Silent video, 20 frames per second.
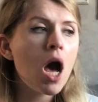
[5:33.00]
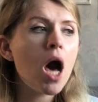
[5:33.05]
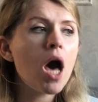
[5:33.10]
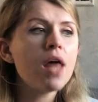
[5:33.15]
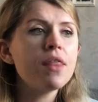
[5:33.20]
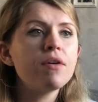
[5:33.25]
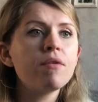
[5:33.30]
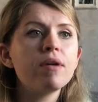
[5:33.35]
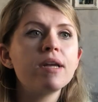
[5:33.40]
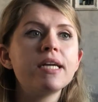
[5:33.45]

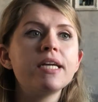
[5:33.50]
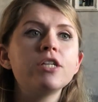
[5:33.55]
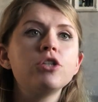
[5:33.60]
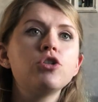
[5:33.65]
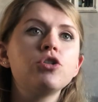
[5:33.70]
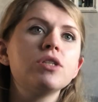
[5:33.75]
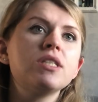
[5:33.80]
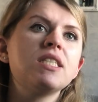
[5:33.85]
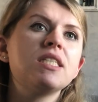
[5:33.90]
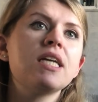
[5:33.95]
Are there any
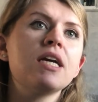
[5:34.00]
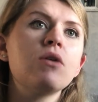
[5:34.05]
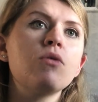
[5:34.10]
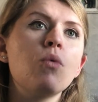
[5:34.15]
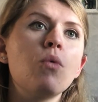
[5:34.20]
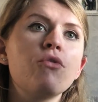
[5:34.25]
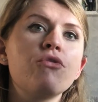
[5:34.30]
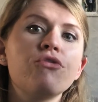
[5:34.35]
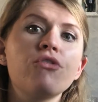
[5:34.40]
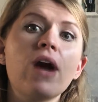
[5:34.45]

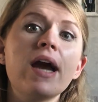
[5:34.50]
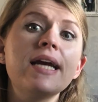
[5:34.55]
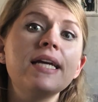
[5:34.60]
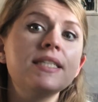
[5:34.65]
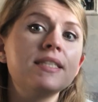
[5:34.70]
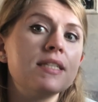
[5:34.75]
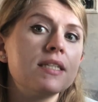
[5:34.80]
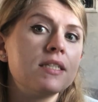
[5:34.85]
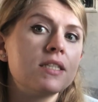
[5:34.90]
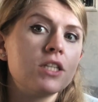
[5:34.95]
interesting
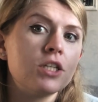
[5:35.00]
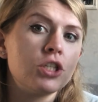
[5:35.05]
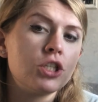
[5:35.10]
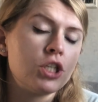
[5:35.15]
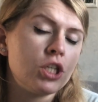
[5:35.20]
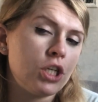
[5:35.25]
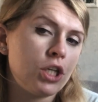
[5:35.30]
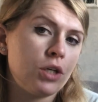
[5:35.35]
phrases that she